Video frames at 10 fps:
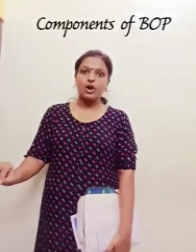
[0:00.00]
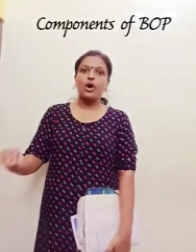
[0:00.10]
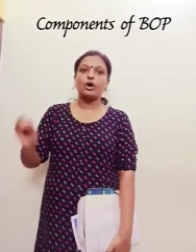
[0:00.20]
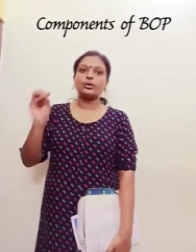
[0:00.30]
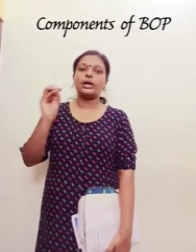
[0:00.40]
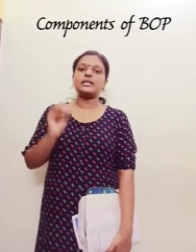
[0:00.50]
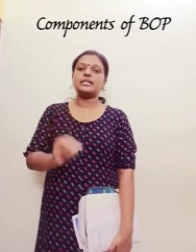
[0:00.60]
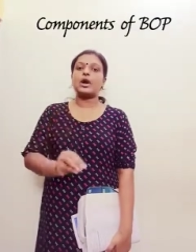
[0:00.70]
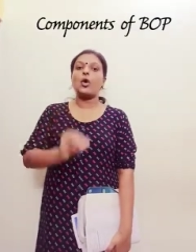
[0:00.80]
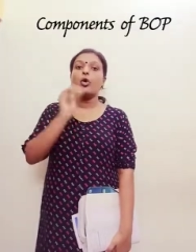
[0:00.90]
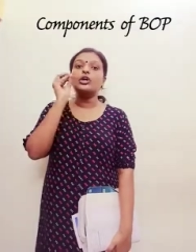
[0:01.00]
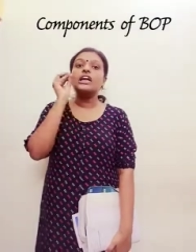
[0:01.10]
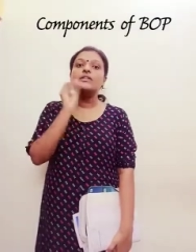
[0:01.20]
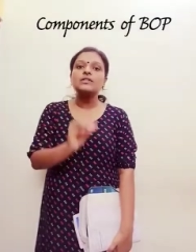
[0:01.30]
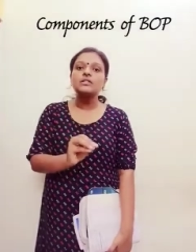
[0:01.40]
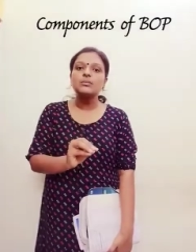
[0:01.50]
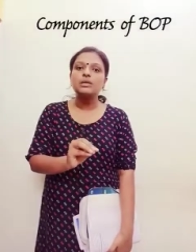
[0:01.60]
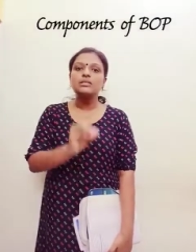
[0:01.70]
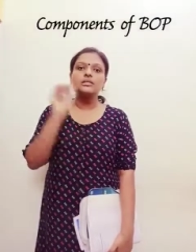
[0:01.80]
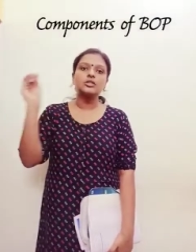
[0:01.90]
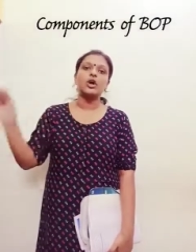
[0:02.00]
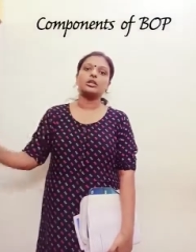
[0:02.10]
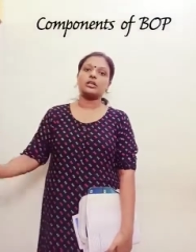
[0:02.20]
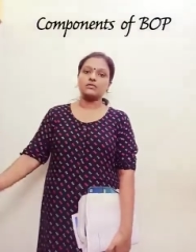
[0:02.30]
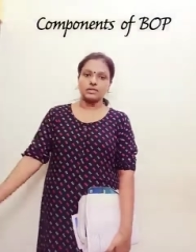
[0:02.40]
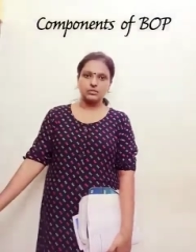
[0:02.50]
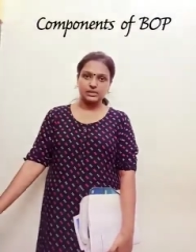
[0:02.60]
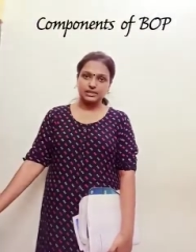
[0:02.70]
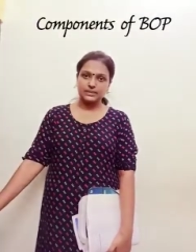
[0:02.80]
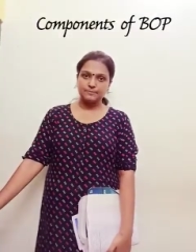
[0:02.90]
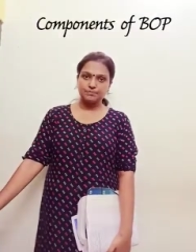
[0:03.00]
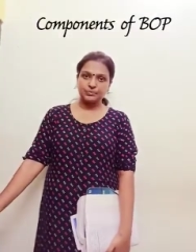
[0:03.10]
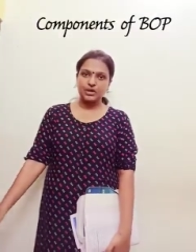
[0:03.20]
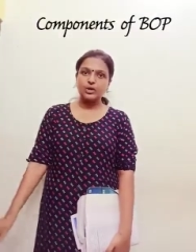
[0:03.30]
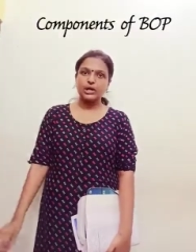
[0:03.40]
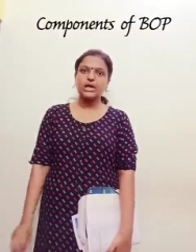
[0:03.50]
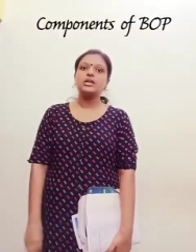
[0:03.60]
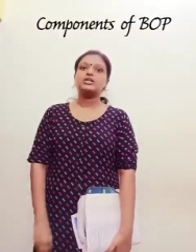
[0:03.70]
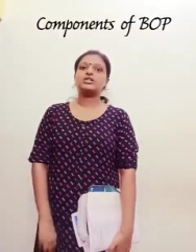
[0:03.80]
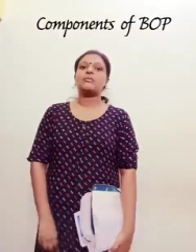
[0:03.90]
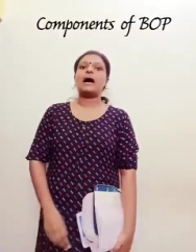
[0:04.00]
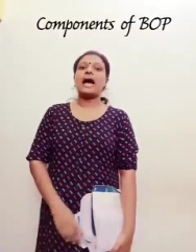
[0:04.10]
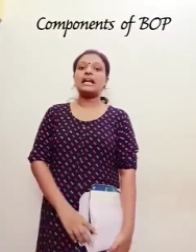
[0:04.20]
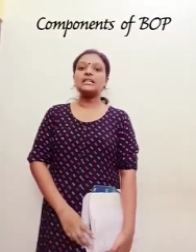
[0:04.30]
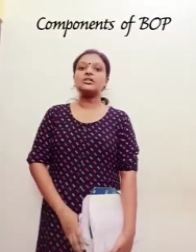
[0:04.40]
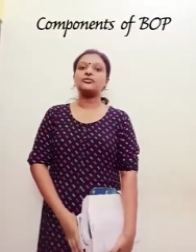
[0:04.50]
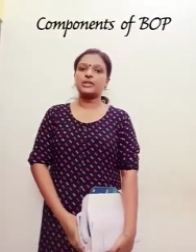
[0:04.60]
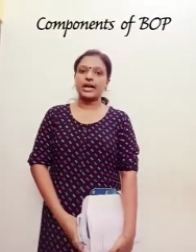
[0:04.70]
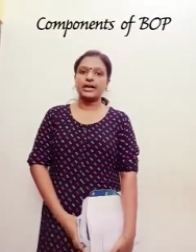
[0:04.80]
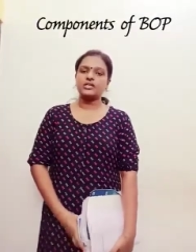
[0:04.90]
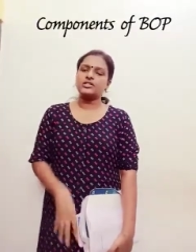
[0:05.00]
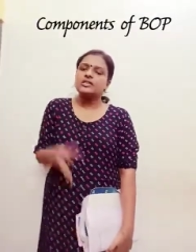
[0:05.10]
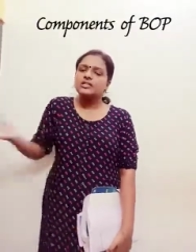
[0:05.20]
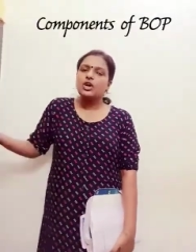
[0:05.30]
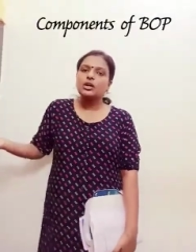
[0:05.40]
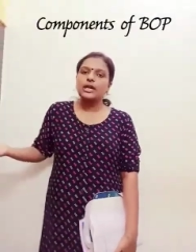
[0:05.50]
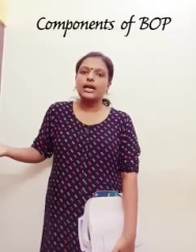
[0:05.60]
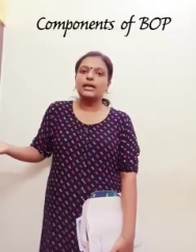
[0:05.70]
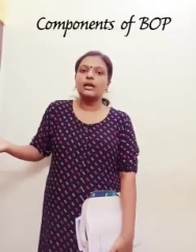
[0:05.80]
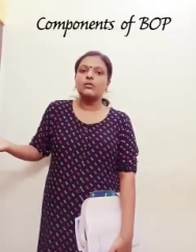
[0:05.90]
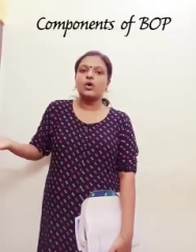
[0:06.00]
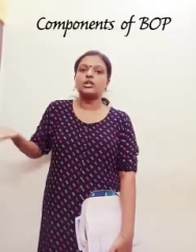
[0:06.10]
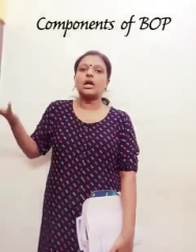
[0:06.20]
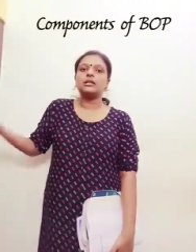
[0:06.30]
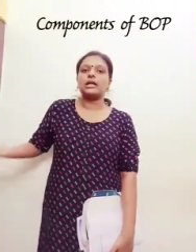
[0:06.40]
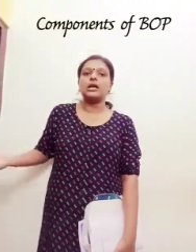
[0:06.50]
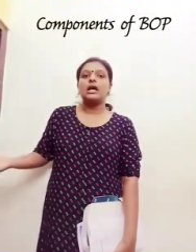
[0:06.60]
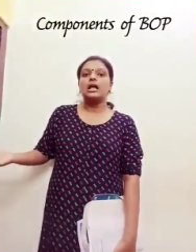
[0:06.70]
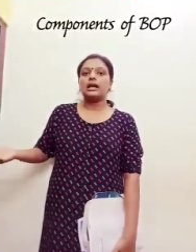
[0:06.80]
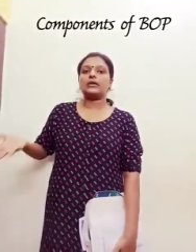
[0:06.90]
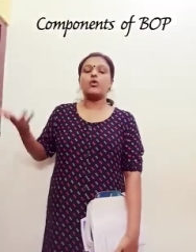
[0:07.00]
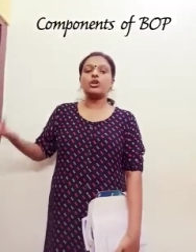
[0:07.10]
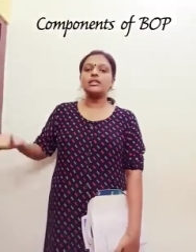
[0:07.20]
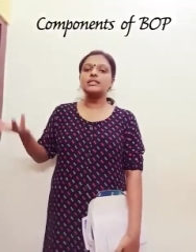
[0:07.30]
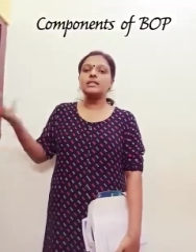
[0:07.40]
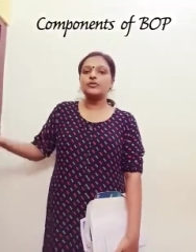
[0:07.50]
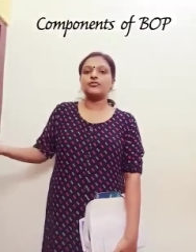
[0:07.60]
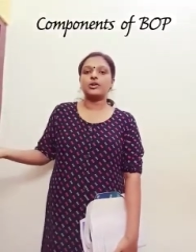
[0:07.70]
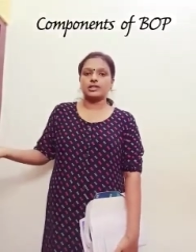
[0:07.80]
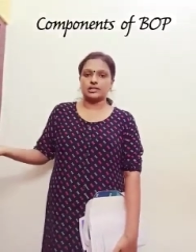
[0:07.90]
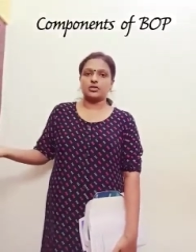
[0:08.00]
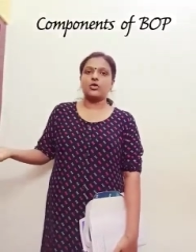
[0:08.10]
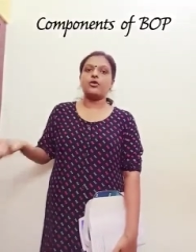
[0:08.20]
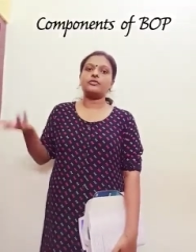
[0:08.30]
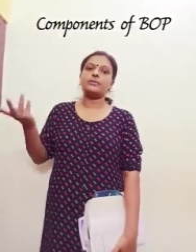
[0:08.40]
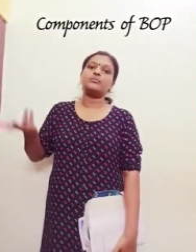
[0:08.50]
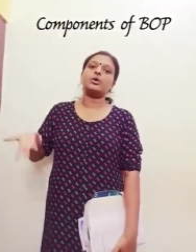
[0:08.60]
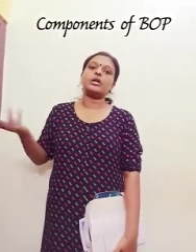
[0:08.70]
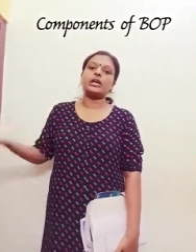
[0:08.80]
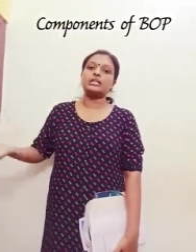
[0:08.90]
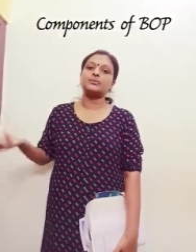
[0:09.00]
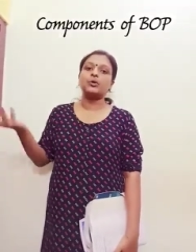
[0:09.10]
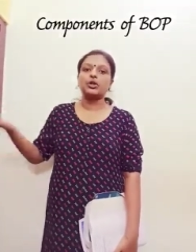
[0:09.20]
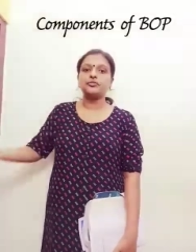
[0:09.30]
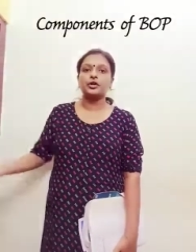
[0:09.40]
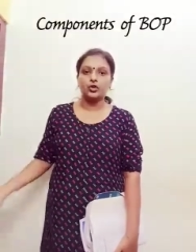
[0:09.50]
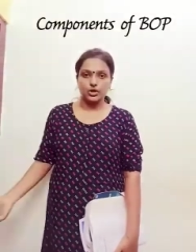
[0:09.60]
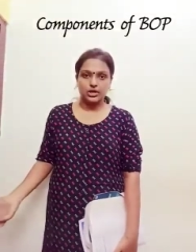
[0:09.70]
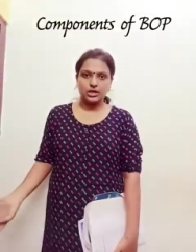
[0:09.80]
Or you can say only visibles, not invisibles. Okay, so balance of trade, just you are taking what is the difference of import and export of a good.